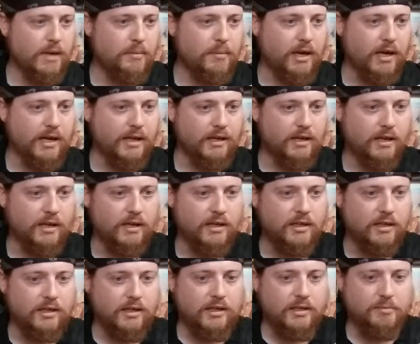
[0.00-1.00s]

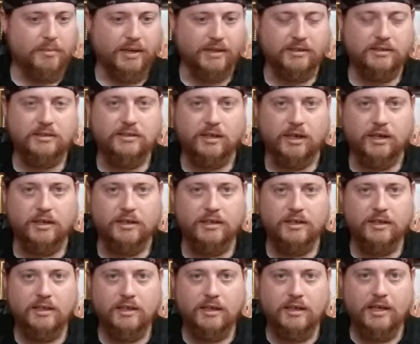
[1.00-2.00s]
My
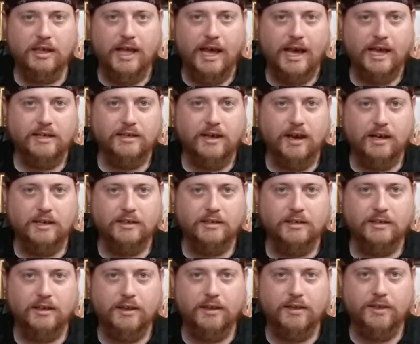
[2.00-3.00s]
son had
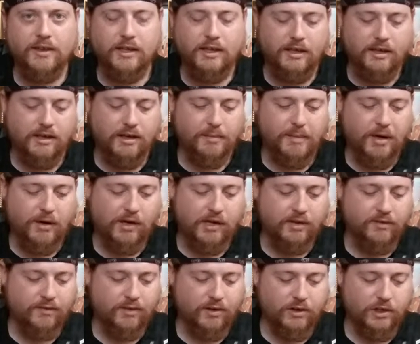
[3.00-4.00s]
gotten the
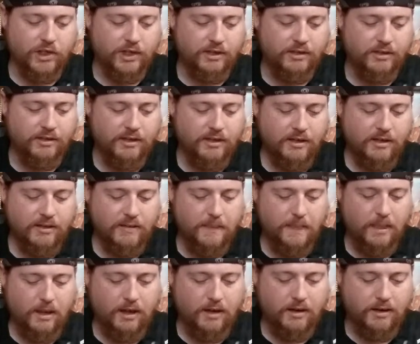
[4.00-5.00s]
American version
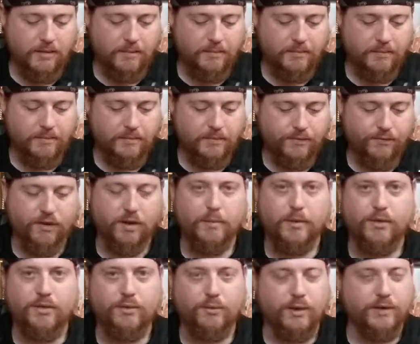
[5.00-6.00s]
from
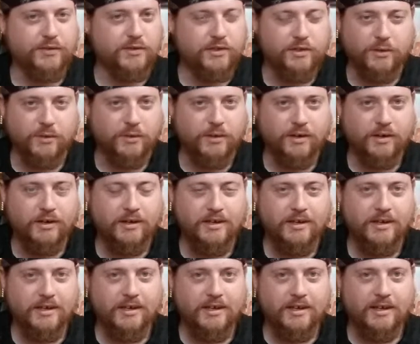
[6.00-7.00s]
a thrift store,
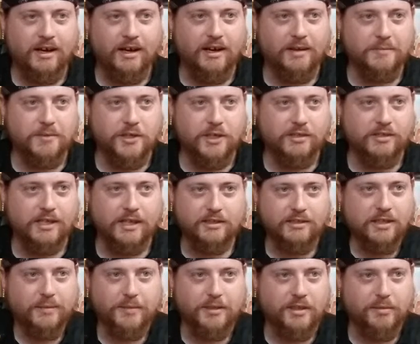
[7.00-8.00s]
just as
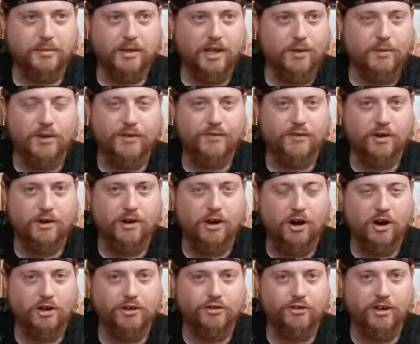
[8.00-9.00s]
something to play with for a
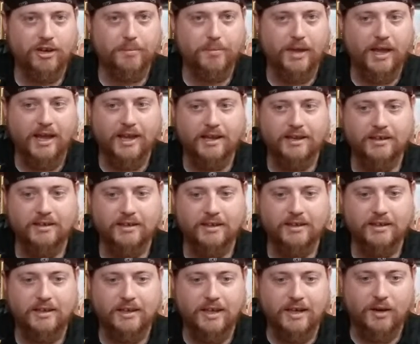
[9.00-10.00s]
car trip, and
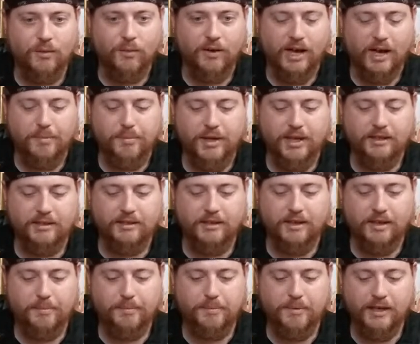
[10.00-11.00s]
when I picked it
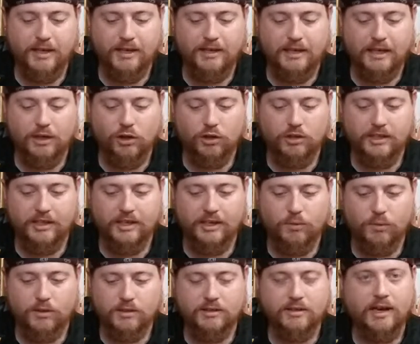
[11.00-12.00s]
up and looked at
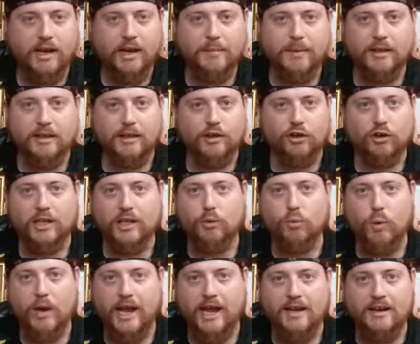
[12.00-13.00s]
it one time, it literally
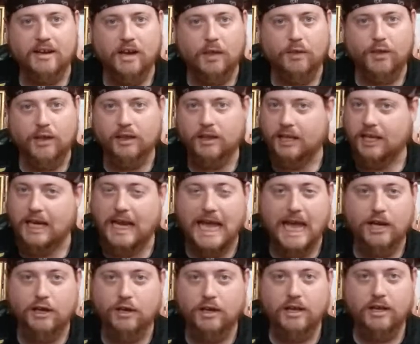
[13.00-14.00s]
weighed nothing. Like, it
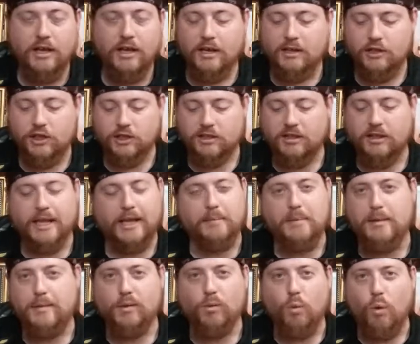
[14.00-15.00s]
had just like
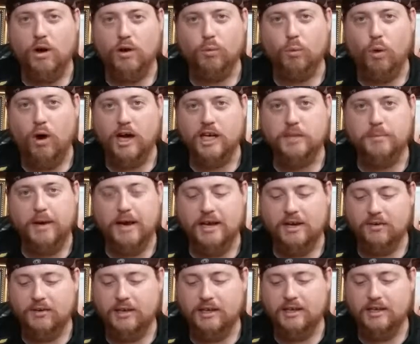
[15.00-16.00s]
maybe one watch
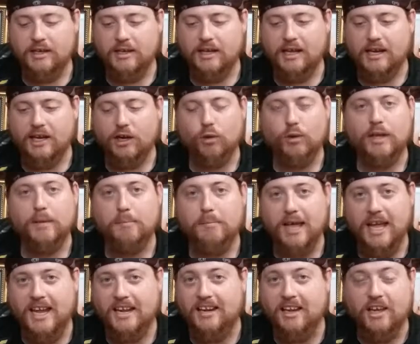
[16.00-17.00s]
battery in it, and it only
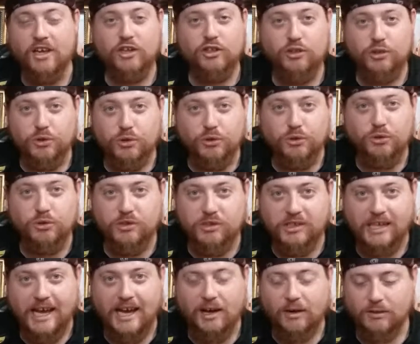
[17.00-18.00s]
made 2
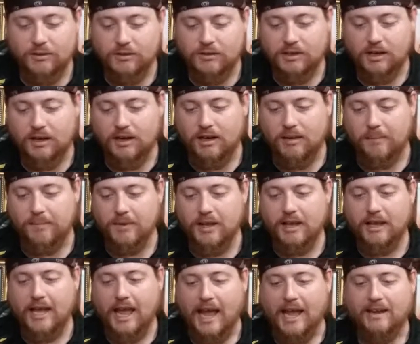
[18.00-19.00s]
sounds.
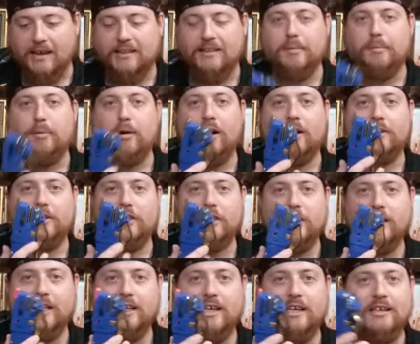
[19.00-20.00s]
and the
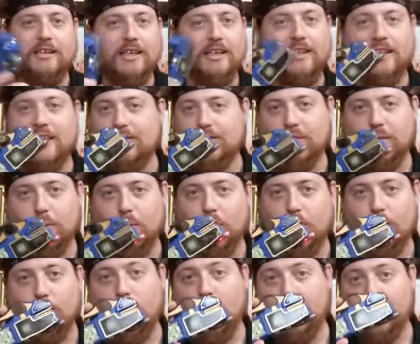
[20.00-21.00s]
punch didn't even
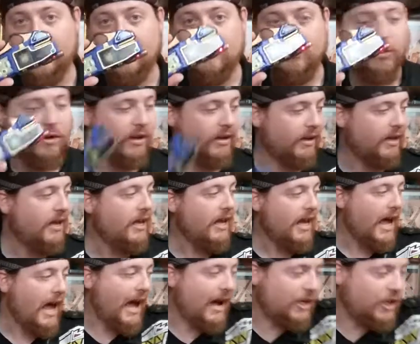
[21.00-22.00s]
work. Well, this one
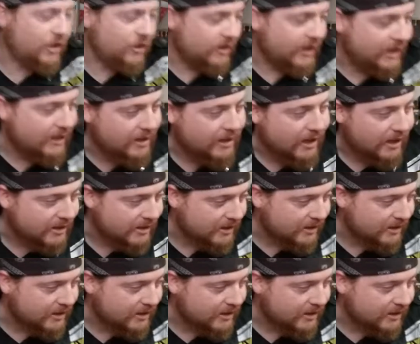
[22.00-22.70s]
actually does.